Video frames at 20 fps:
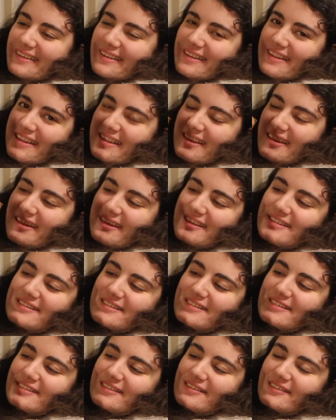this
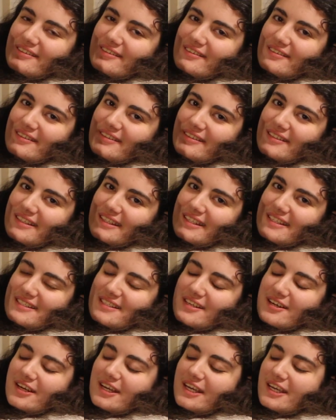dude, this
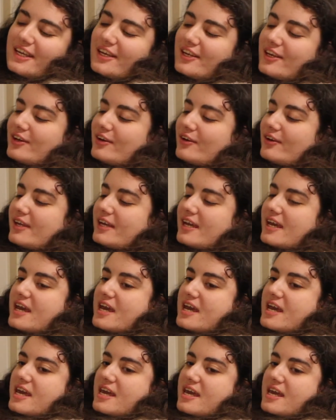hunky dude.
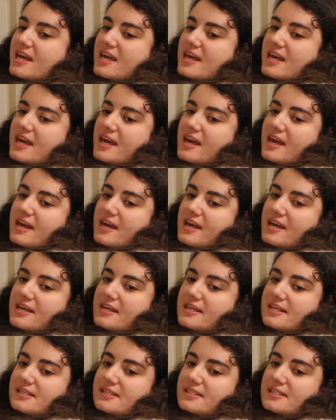He
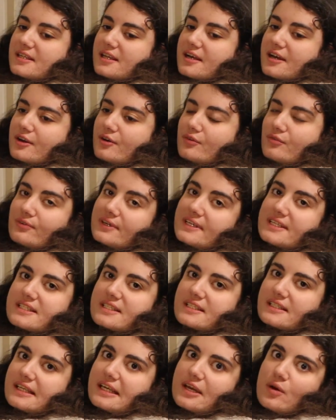is like
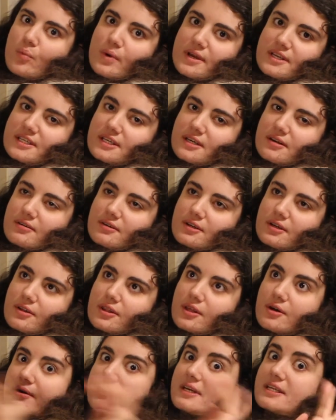recently widowed,
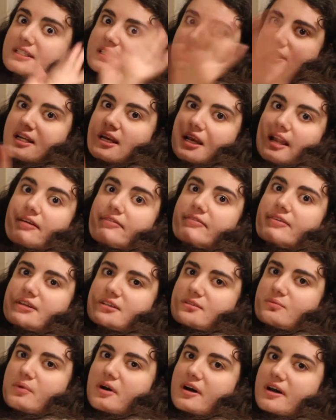although he didn't love
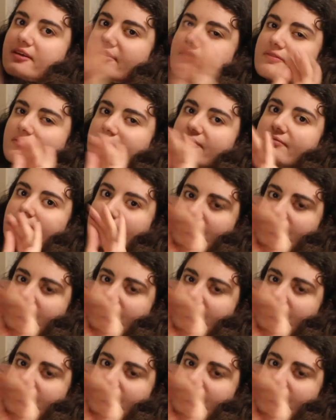his wife.